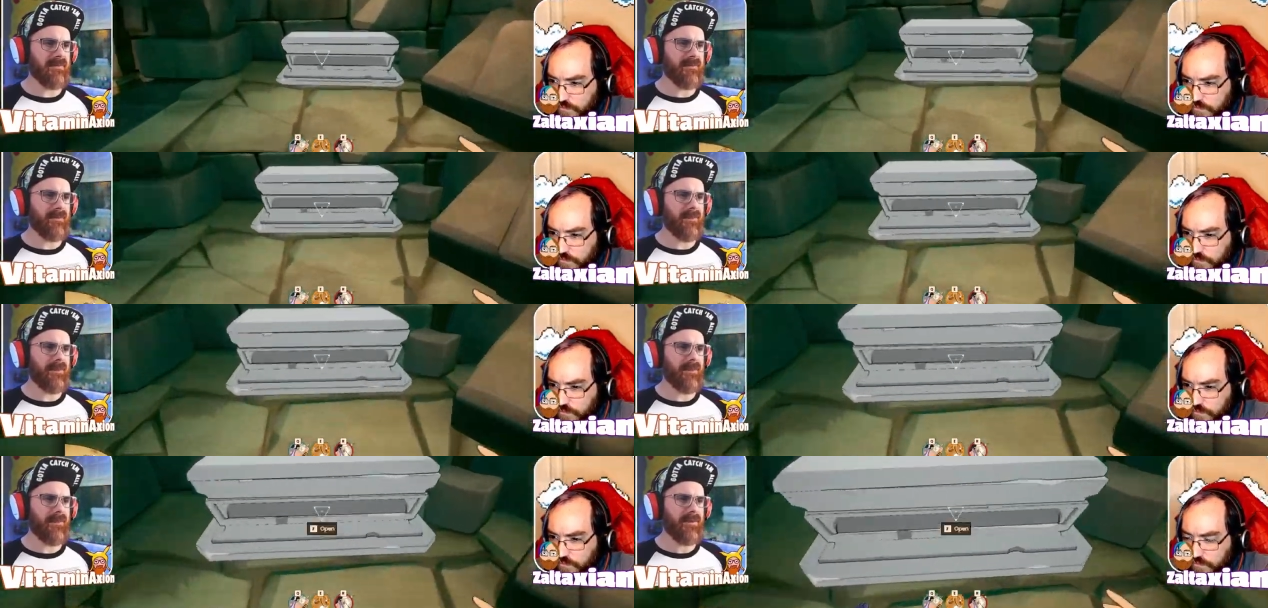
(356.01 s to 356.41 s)

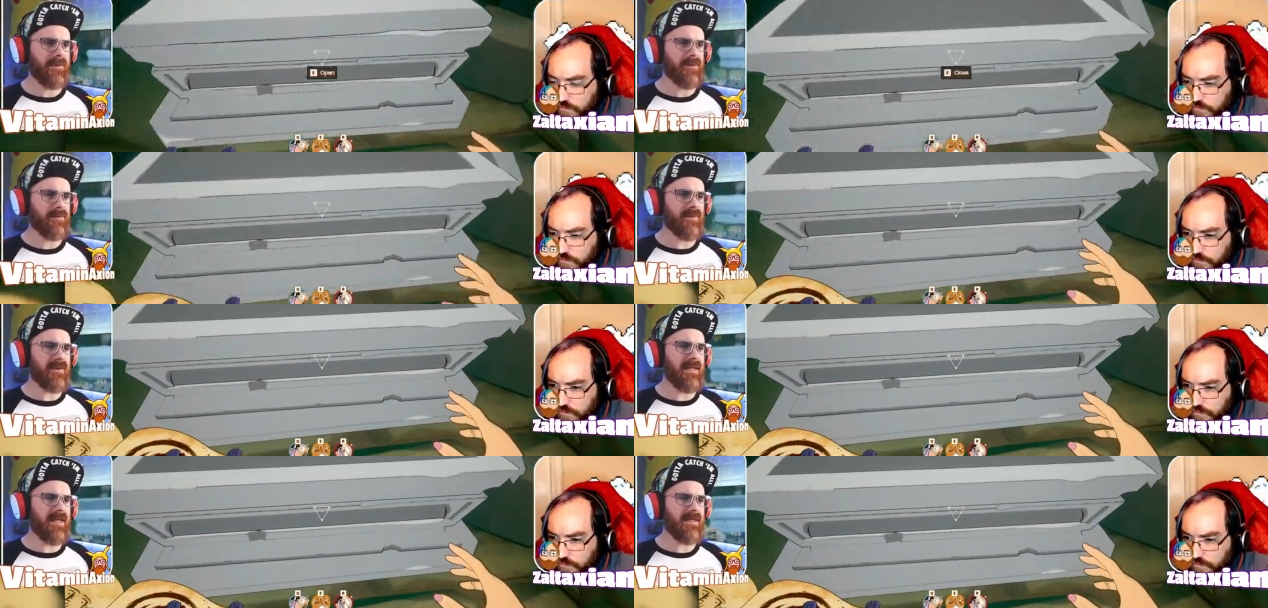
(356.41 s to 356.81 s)
Speaker 1: Yeah. Did
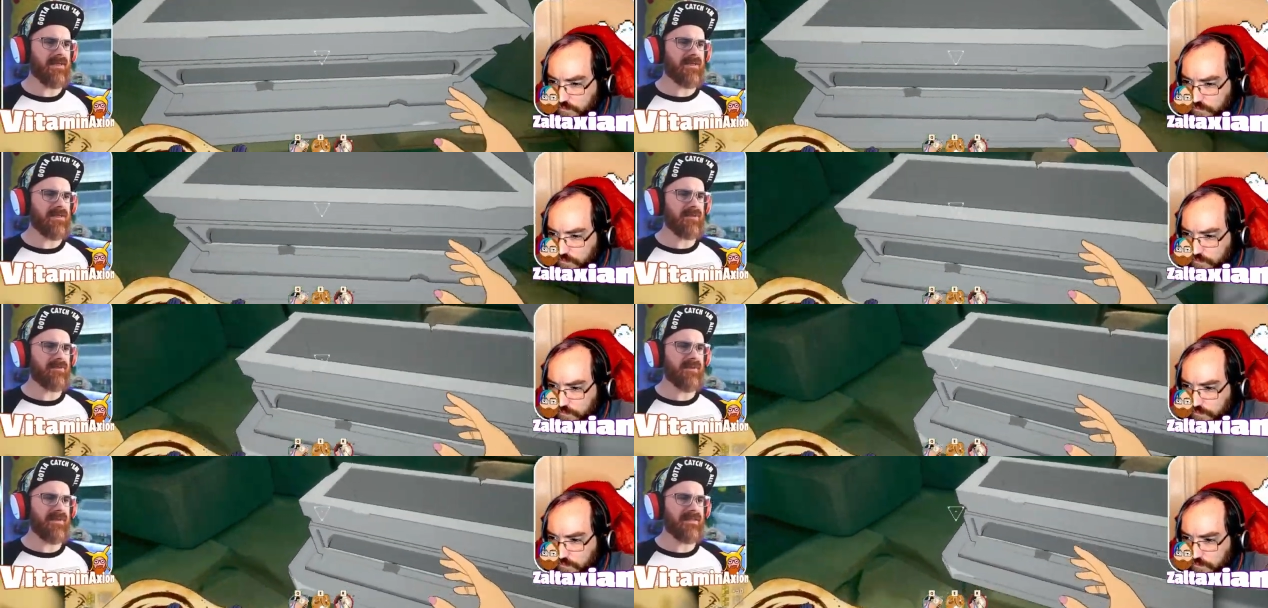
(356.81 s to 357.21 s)
we like
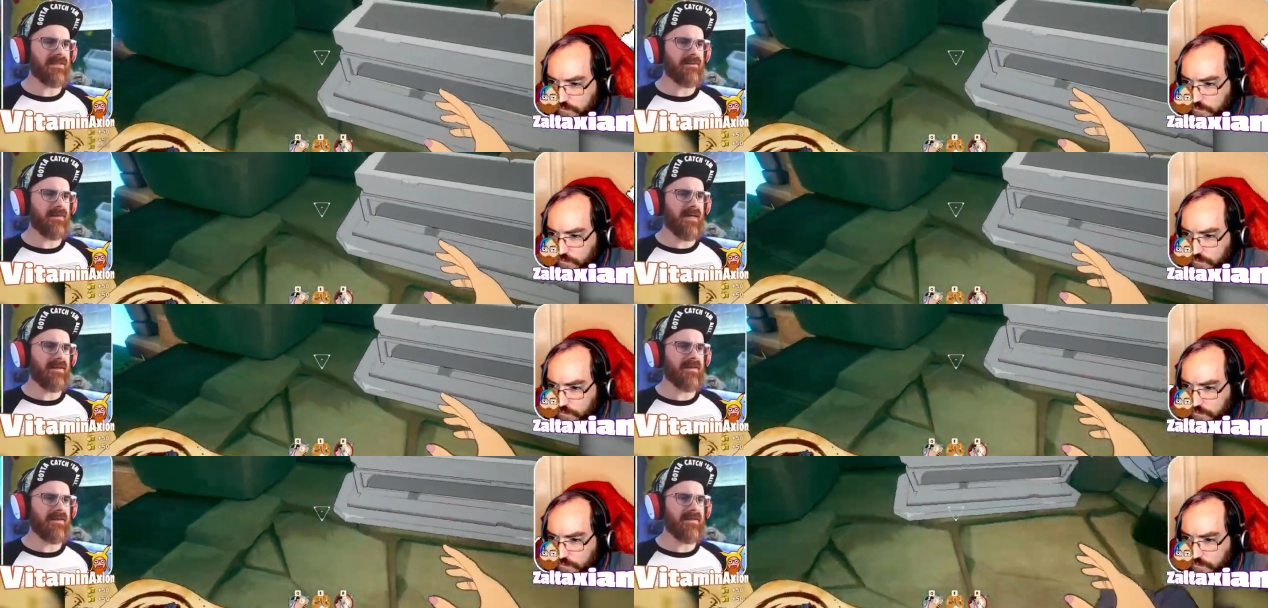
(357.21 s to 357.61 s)
just miss it?
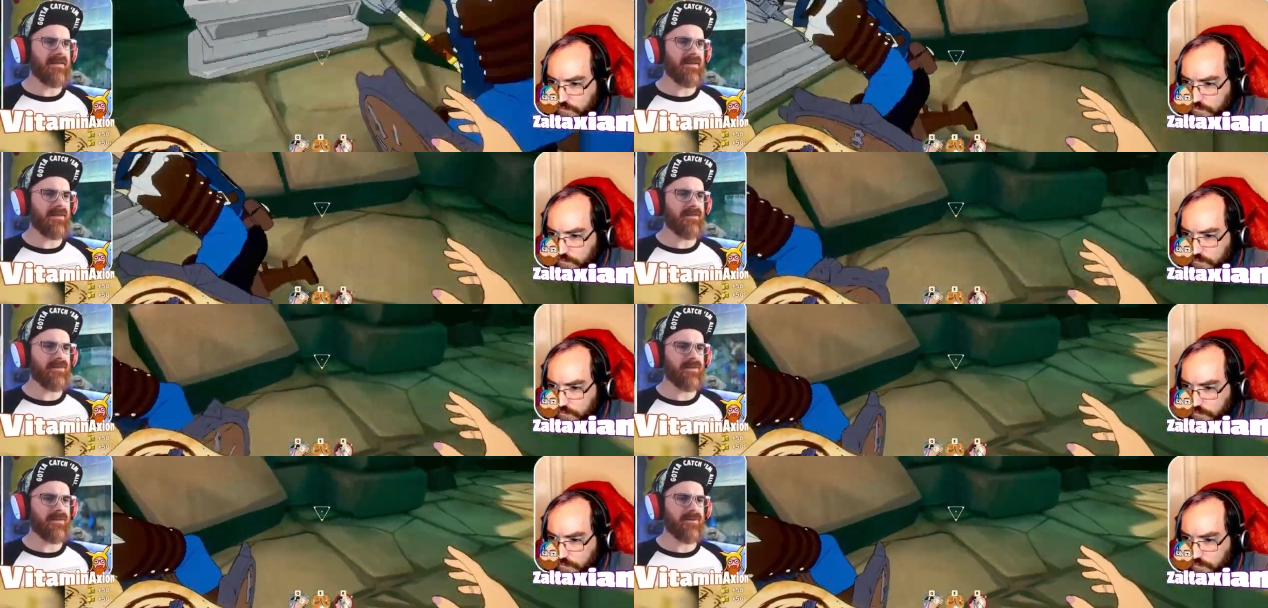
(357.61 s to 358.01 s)
I think the
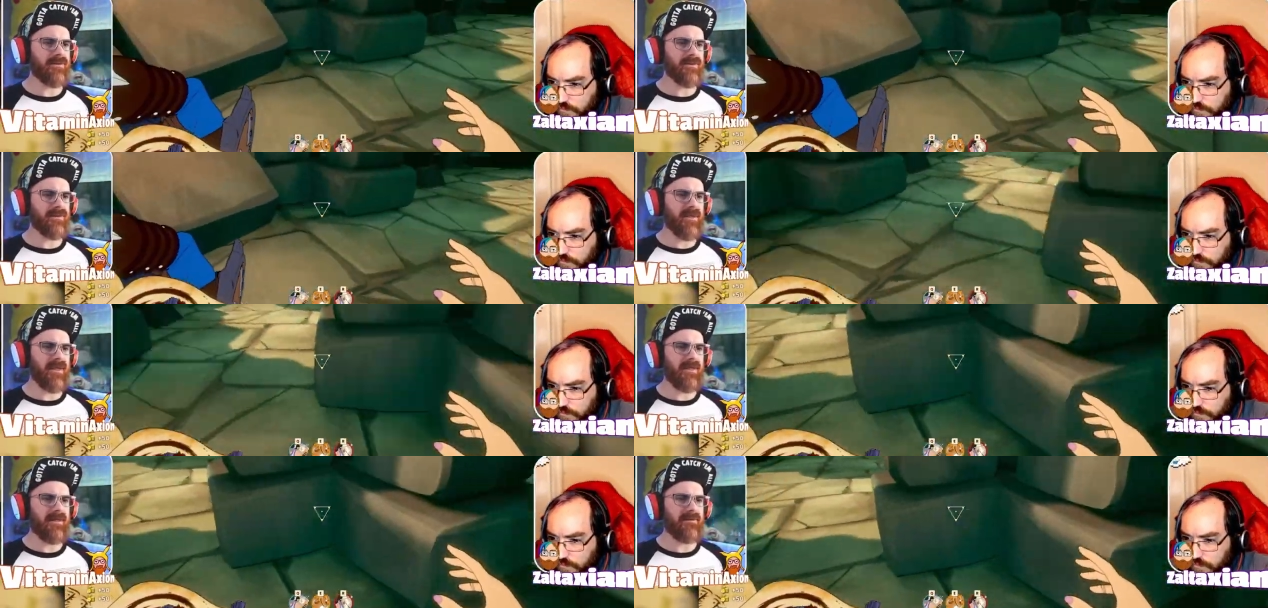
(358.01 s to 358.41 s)
other dude's
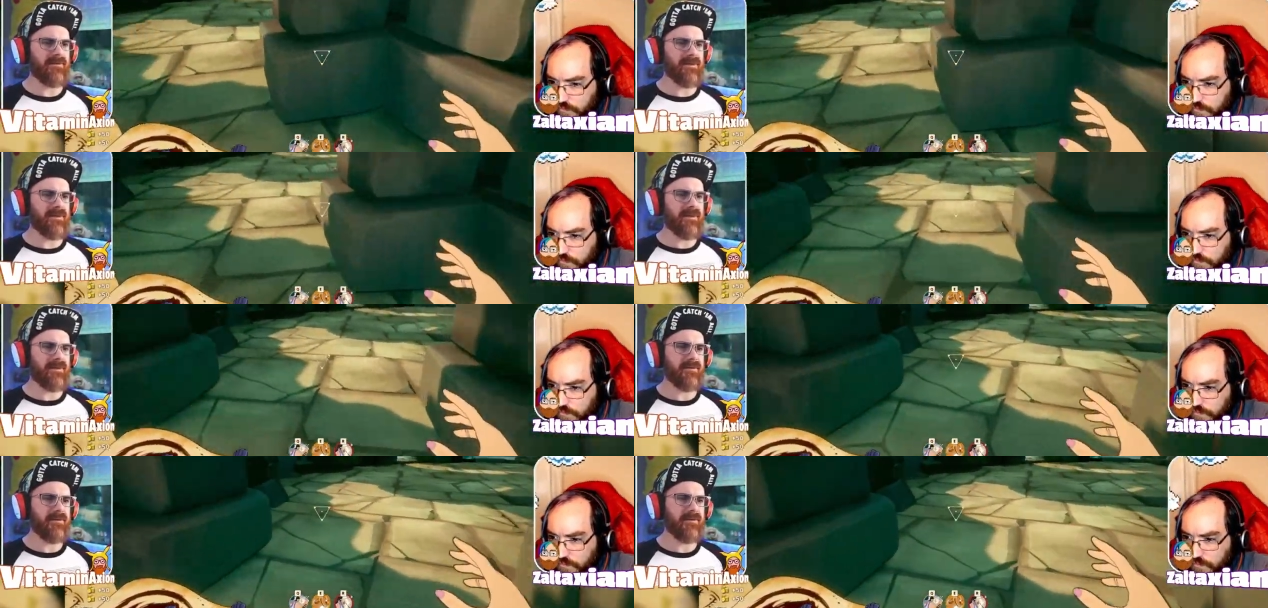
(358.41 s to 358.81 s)
got
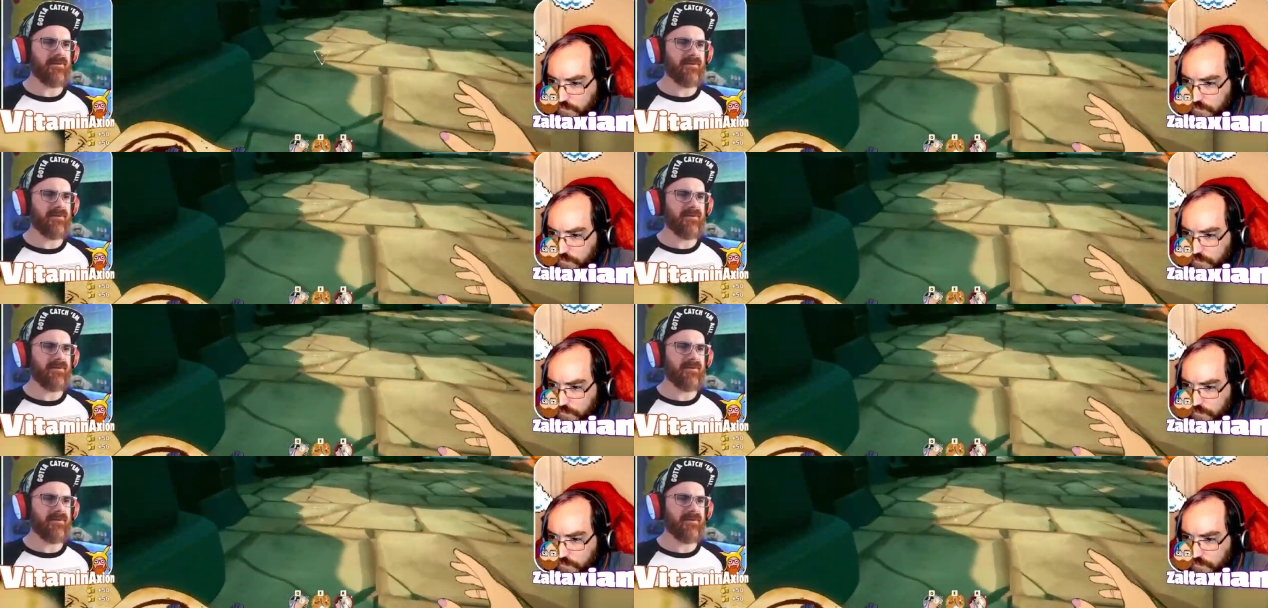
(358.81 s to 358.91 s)
everything.